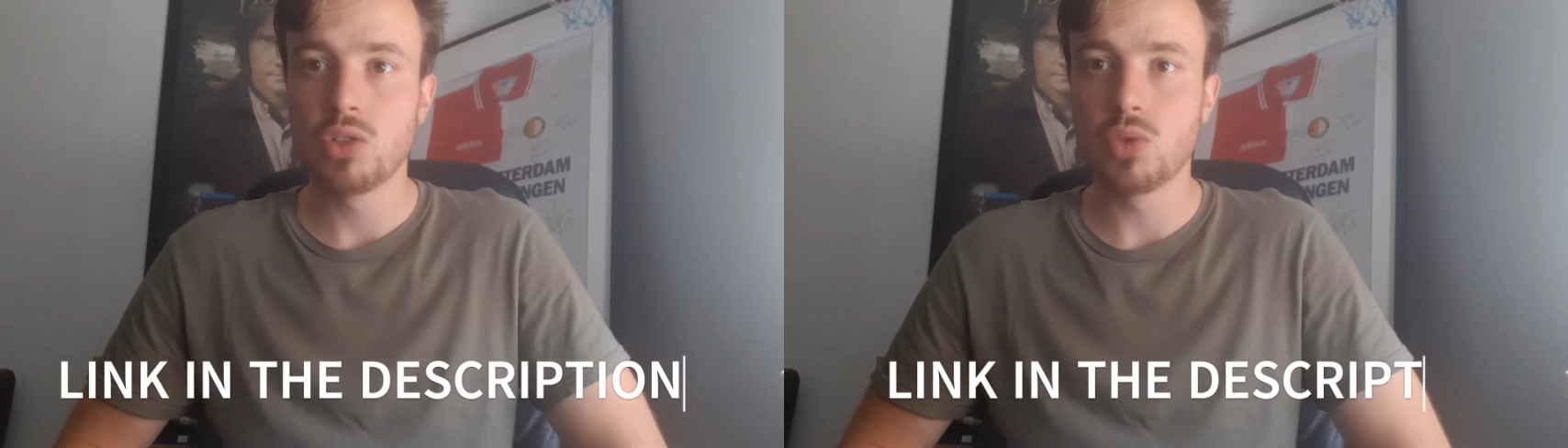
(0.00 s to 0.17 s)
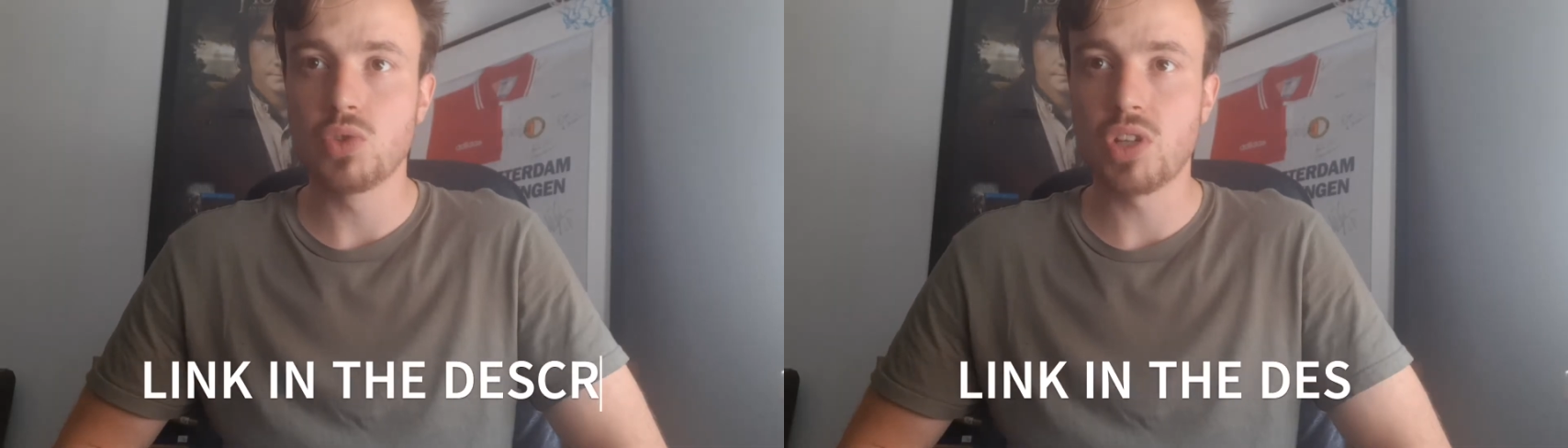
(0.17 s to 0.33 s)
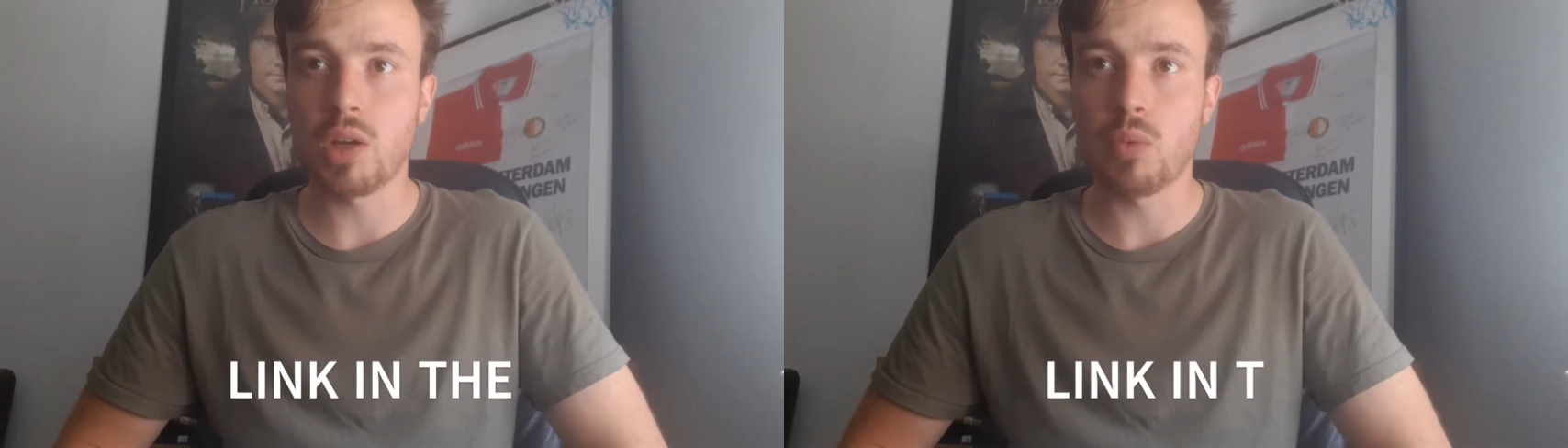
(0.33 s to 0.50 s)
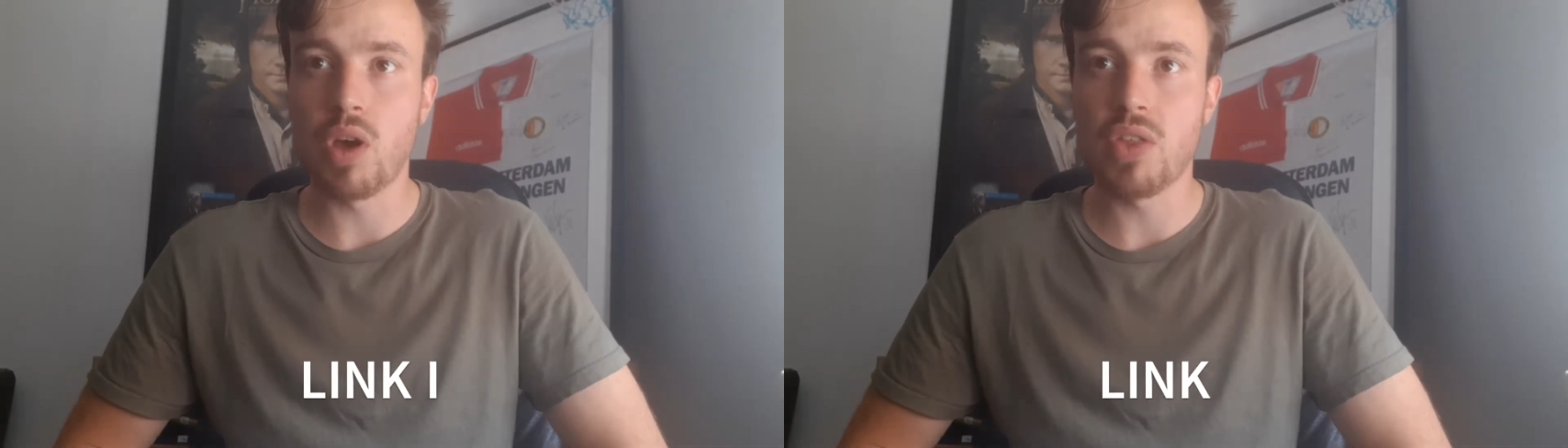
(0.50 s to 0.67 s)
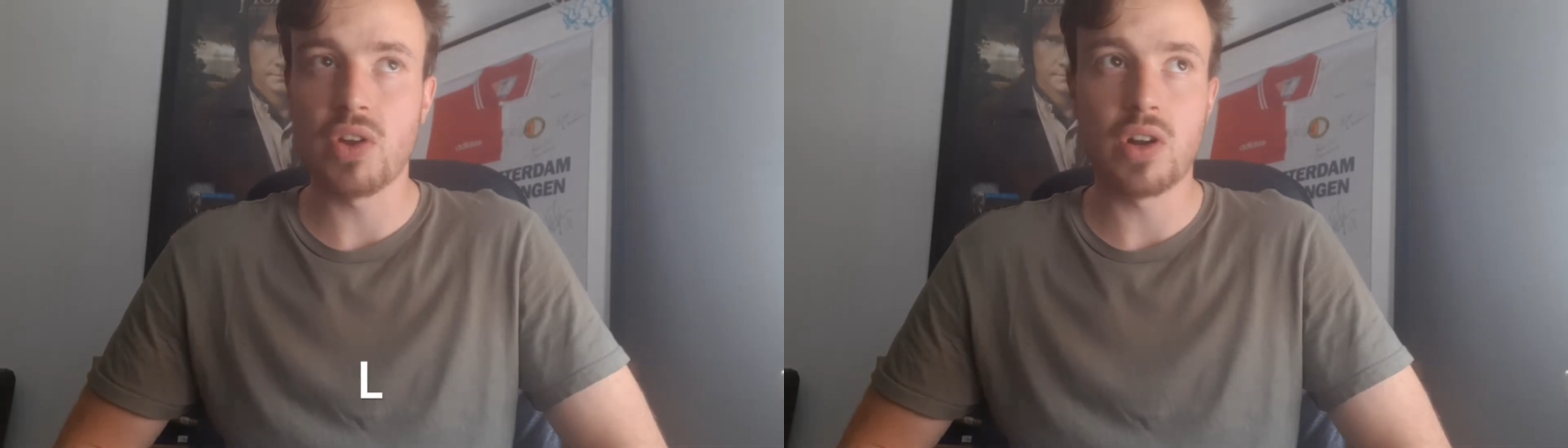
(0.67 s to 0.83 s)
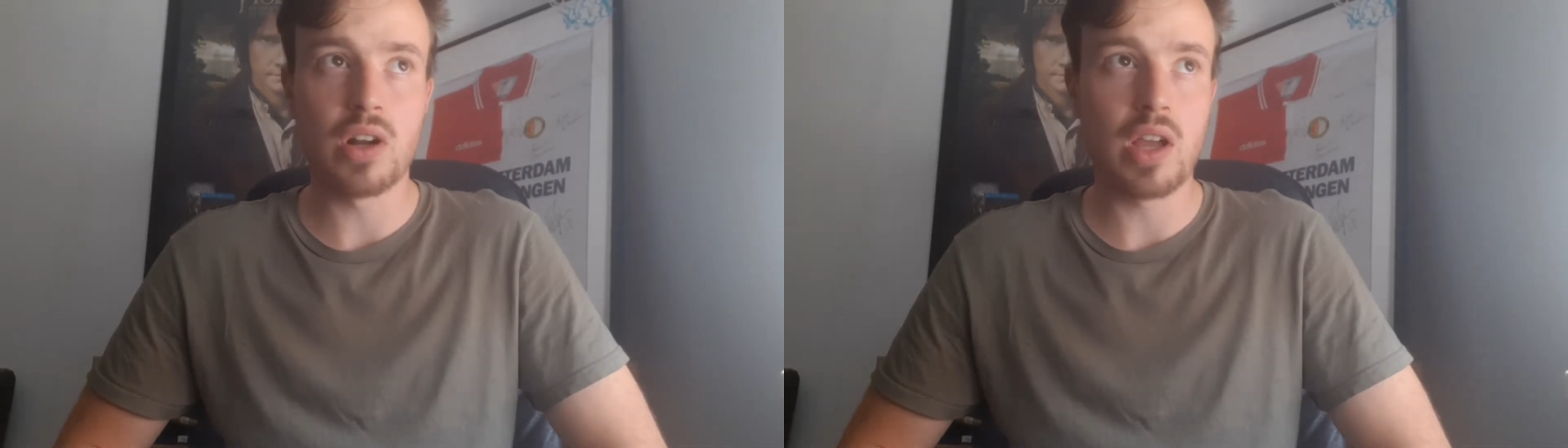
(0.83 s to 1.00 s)
to check
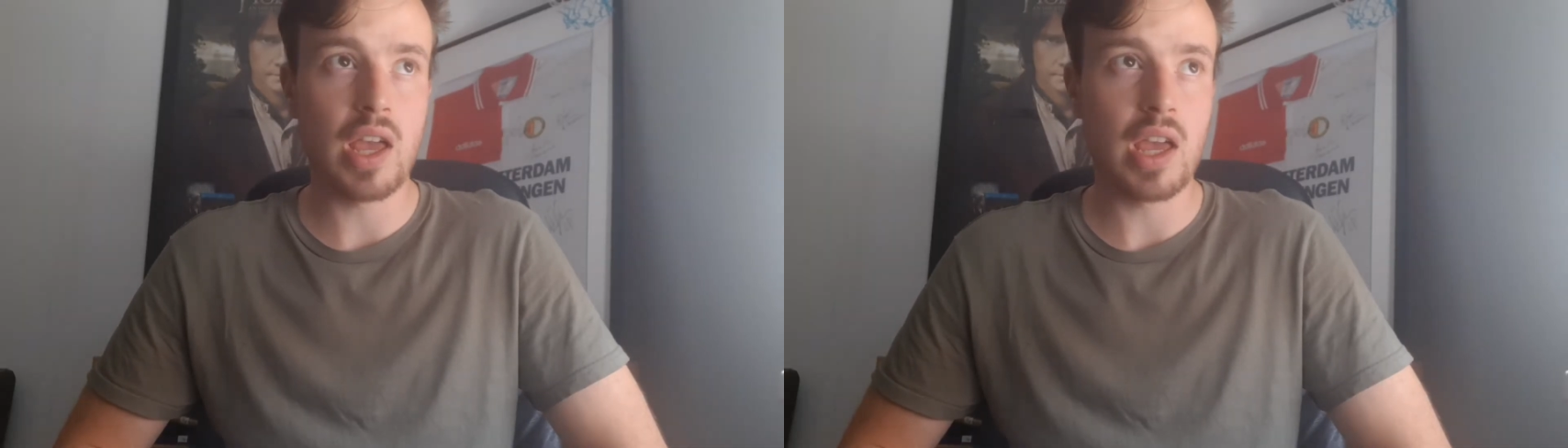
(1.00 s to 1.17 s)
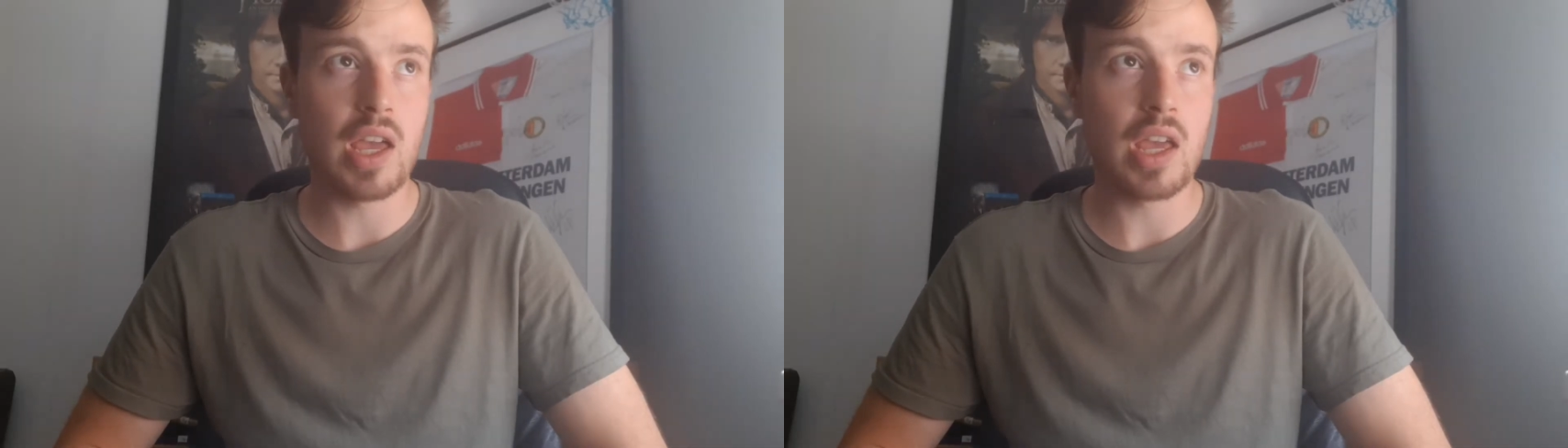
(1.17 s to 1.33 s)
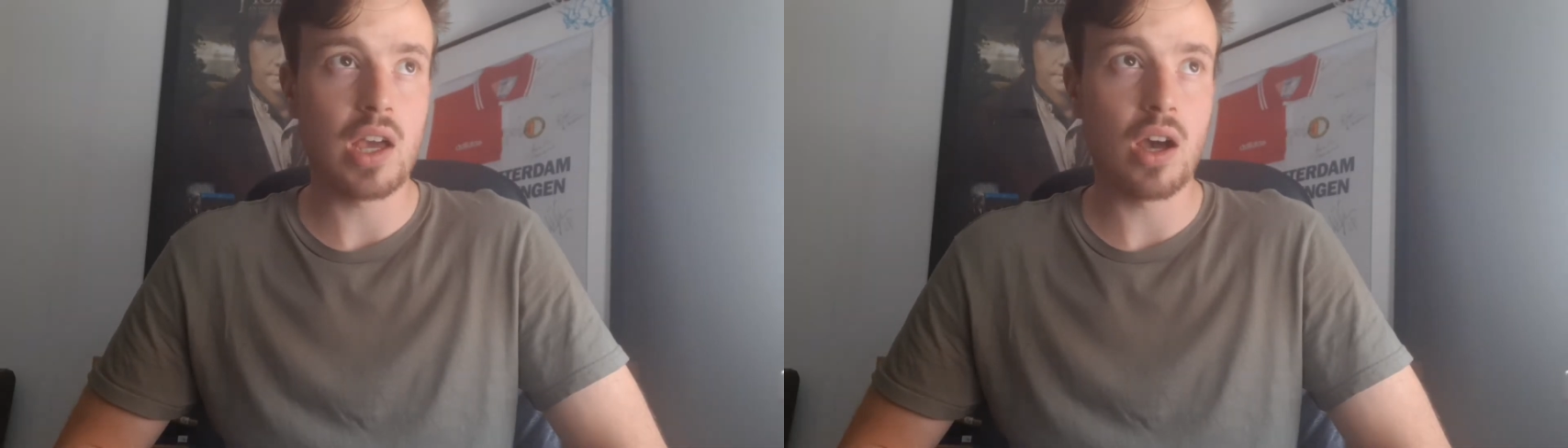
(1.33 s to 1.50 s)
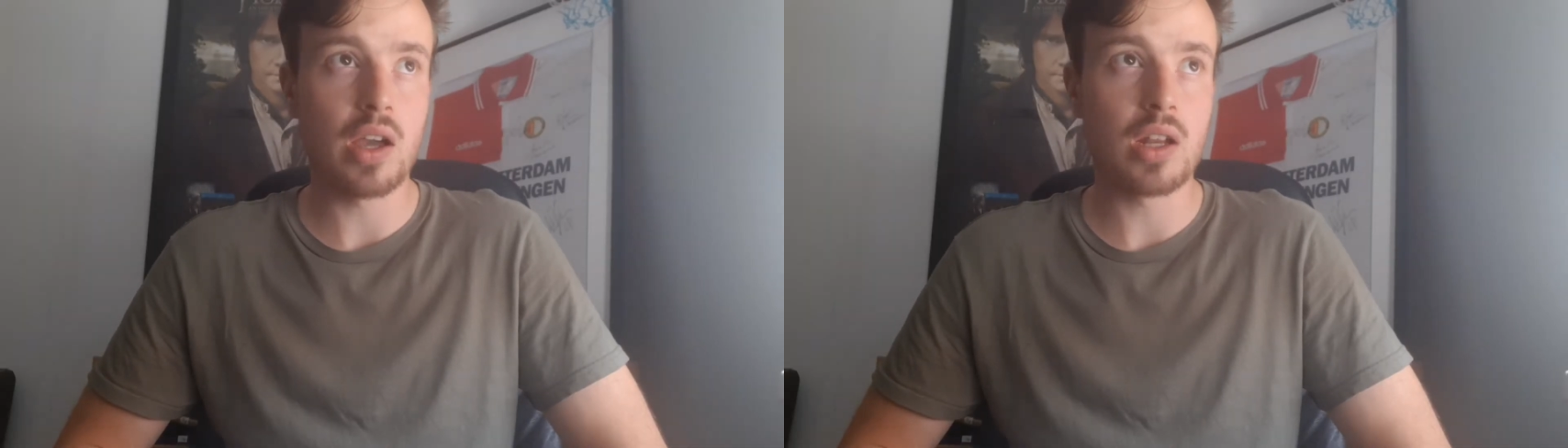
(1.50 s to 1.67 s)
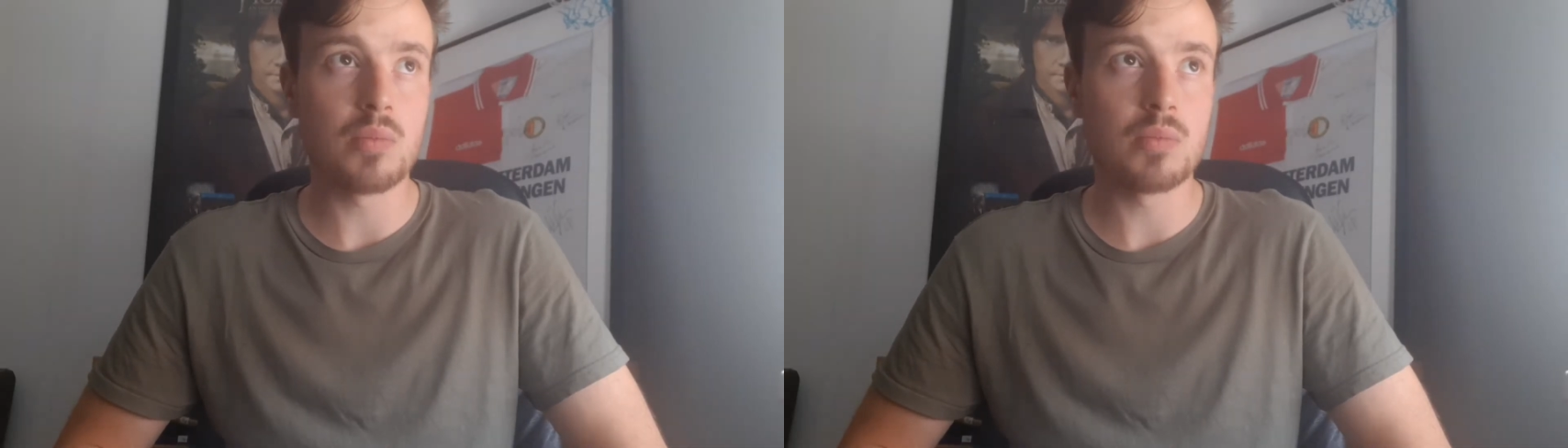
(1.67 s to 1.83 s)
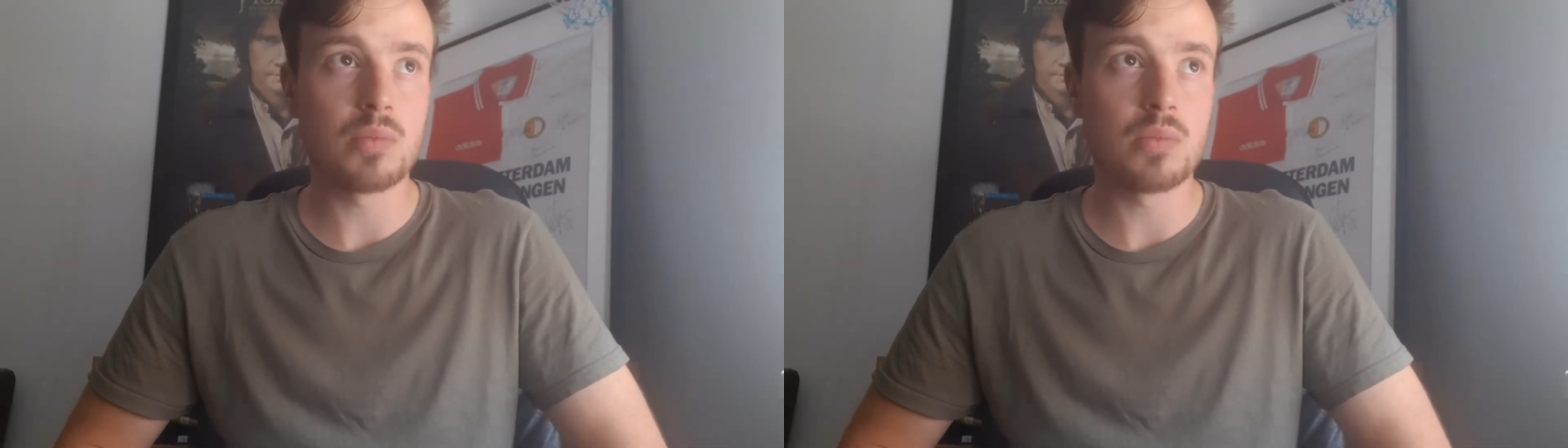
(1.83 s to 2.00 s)
whether an
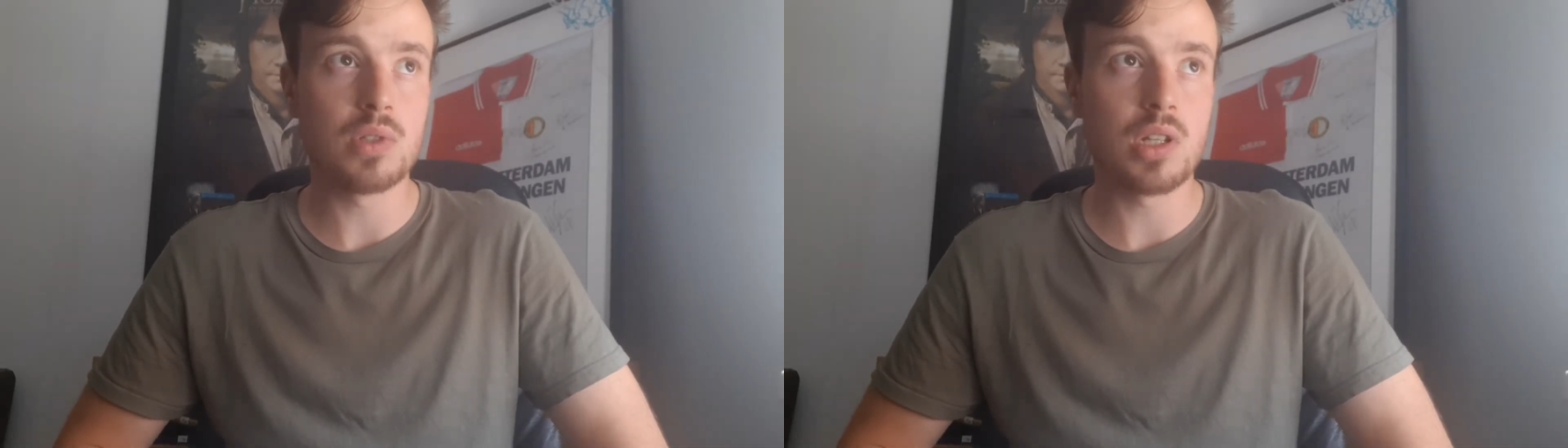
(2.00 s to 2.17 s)
item